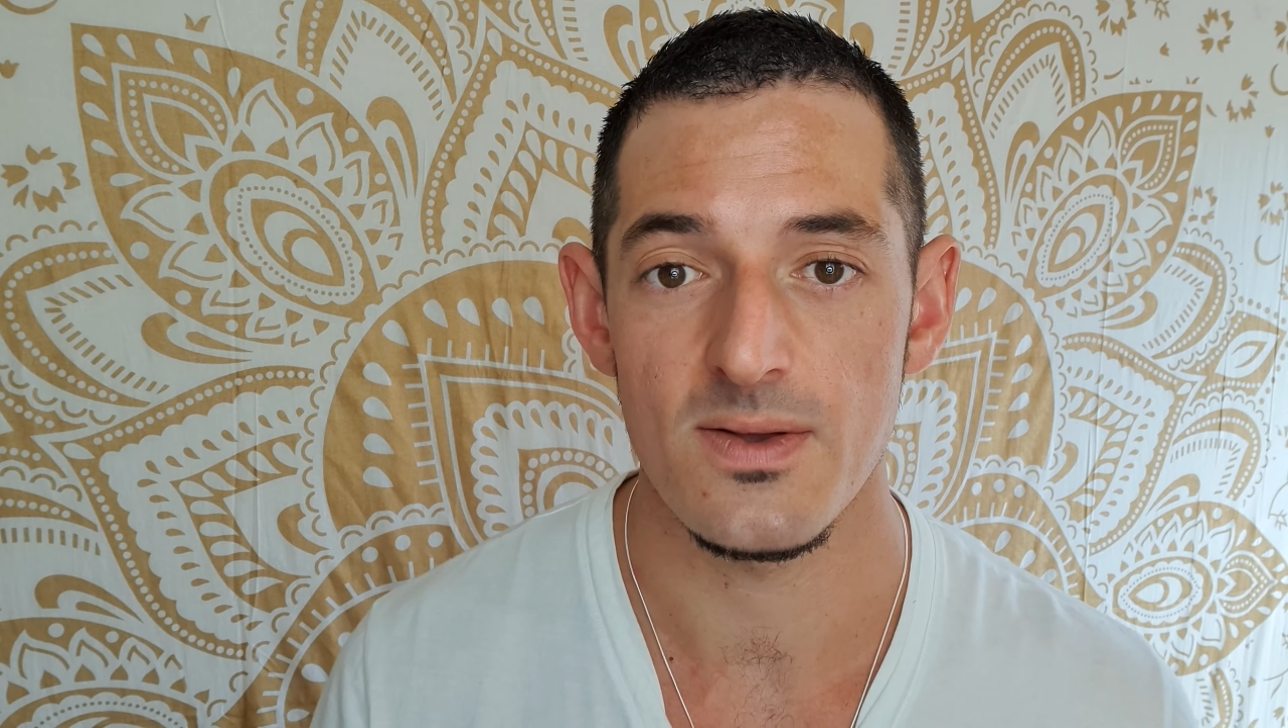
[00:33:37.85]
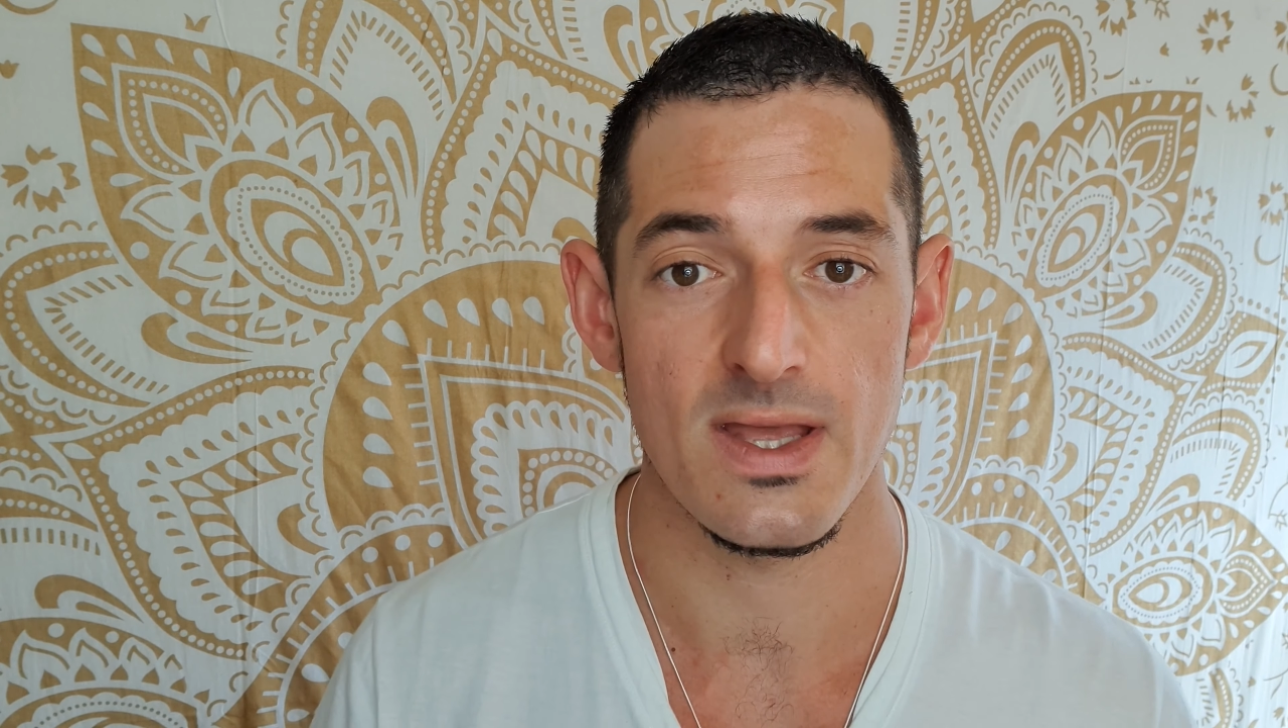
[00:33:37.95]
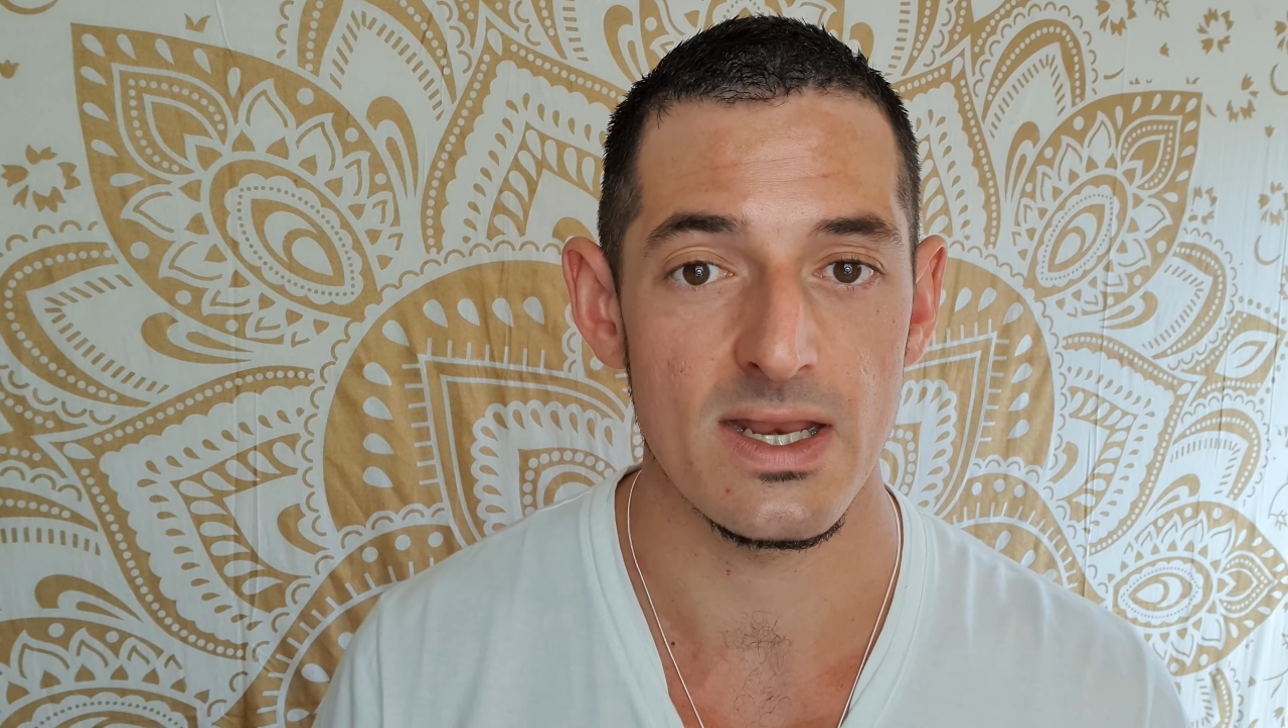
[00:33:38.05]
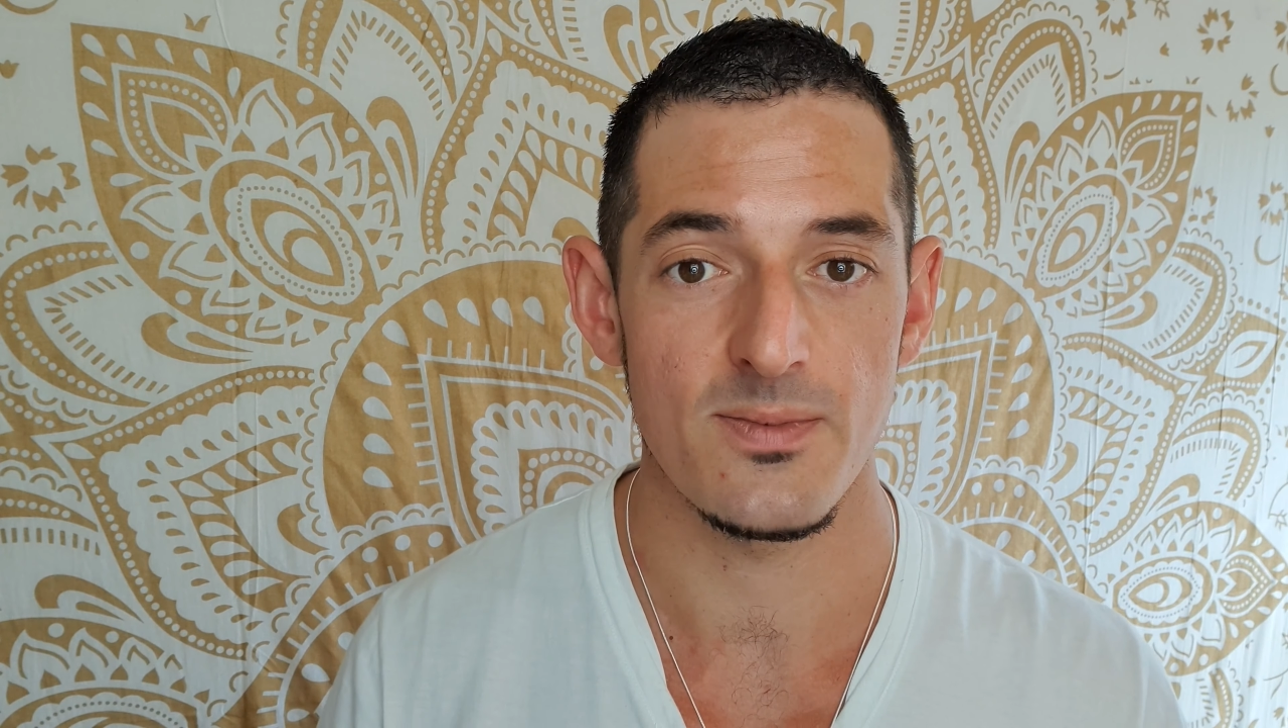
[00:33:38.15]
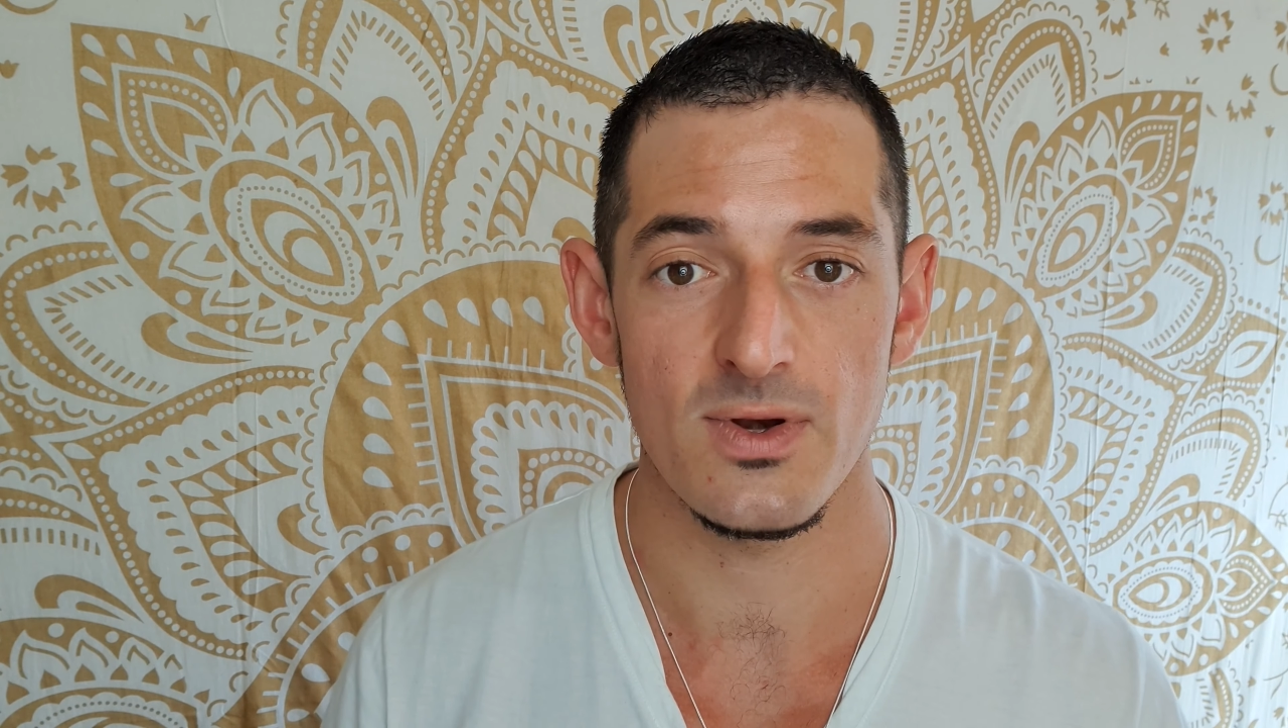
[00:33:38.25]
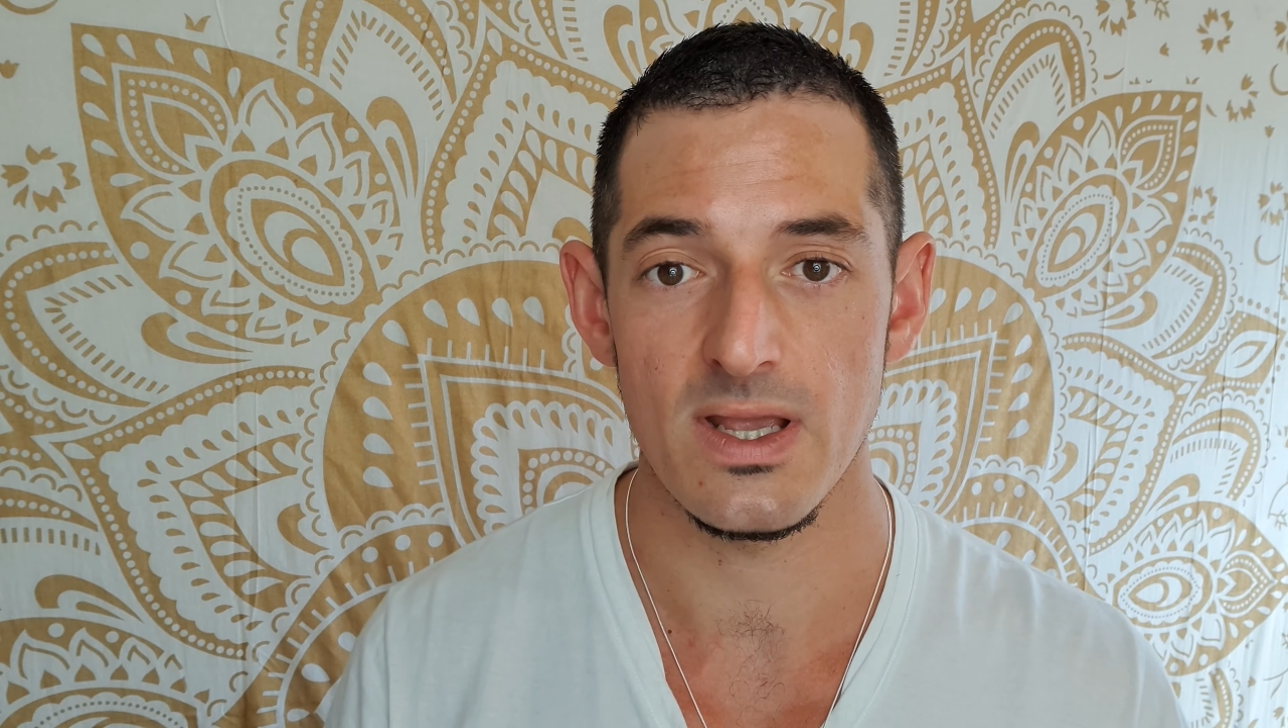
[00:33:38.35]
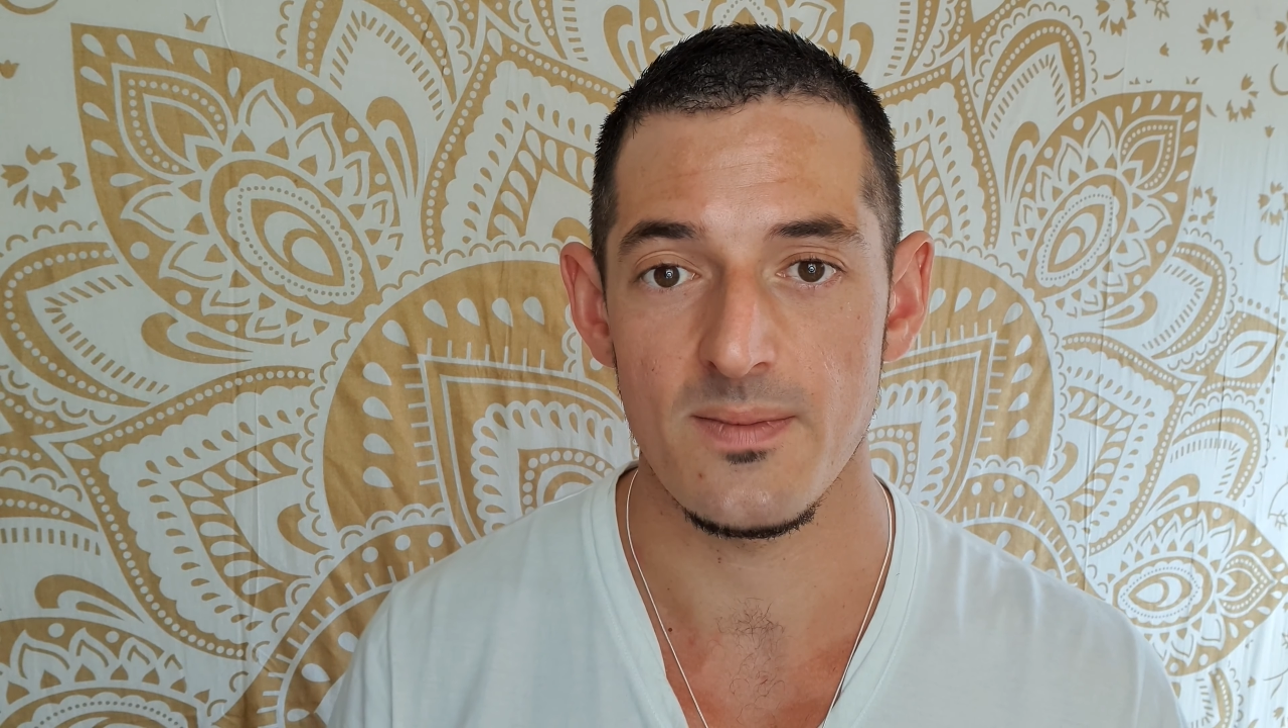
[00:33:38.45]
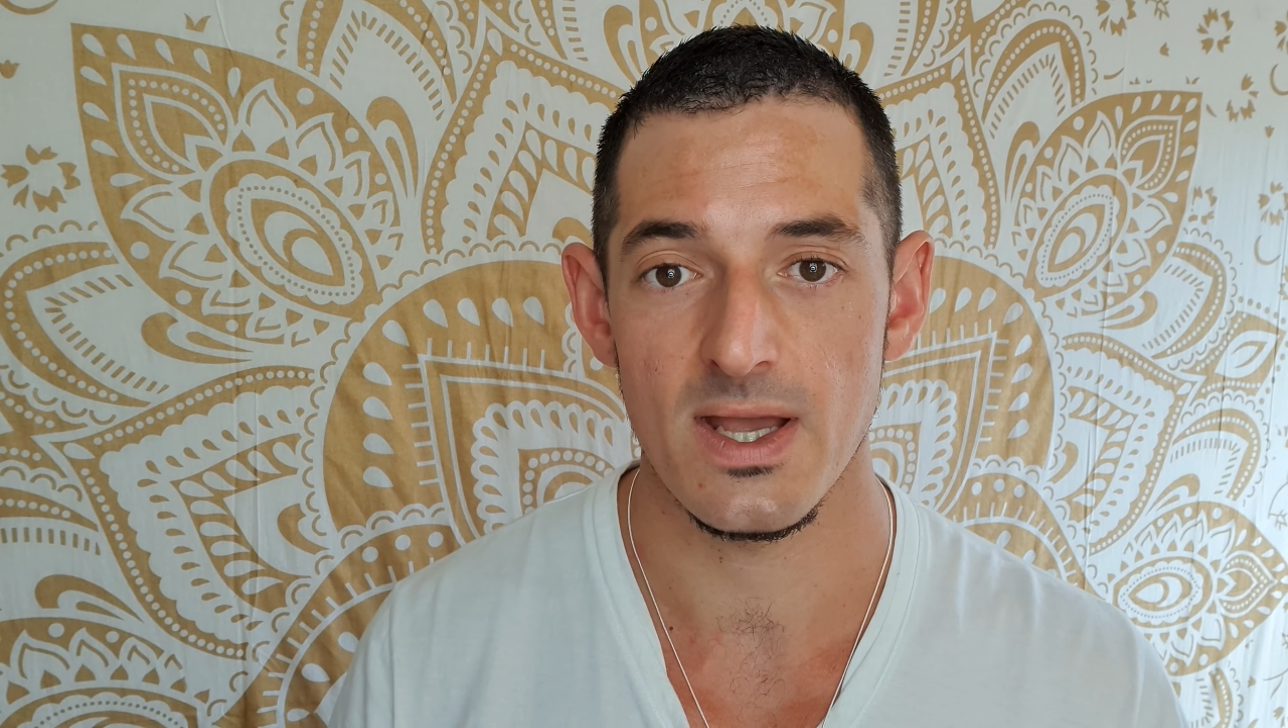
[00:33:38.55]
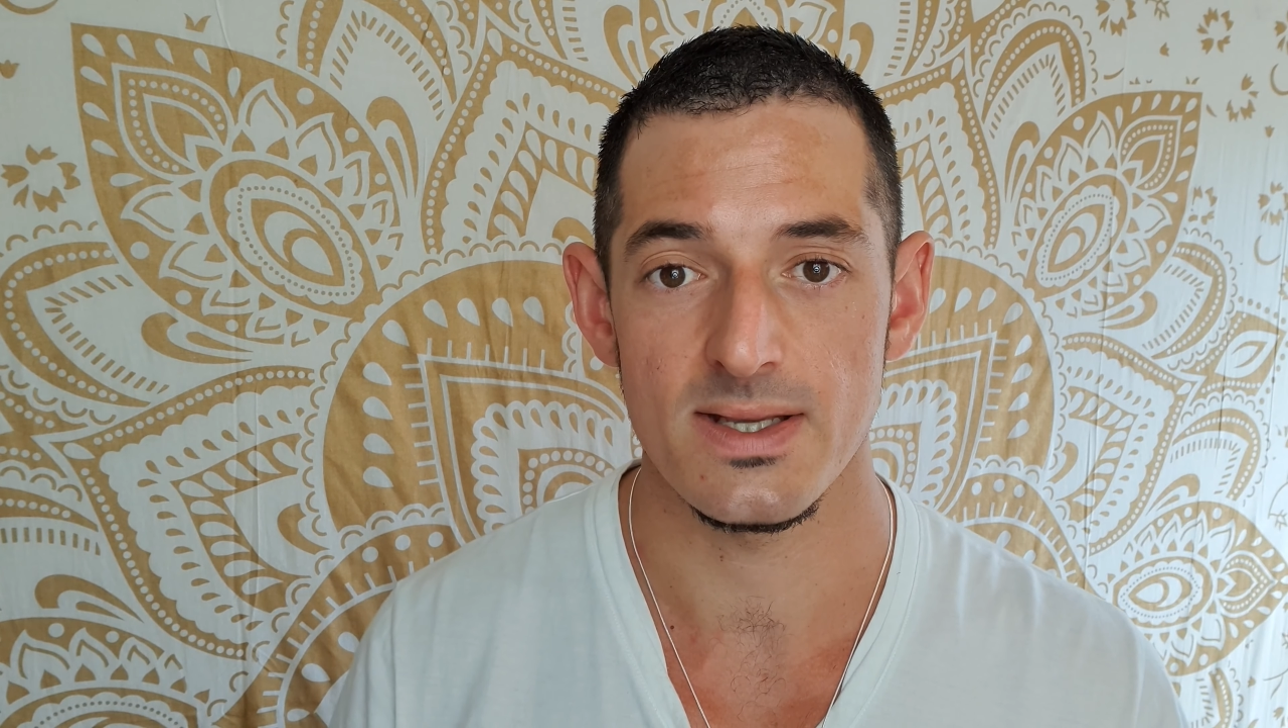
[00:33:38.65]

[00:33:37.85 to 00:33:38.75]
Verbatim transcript: with anybody it may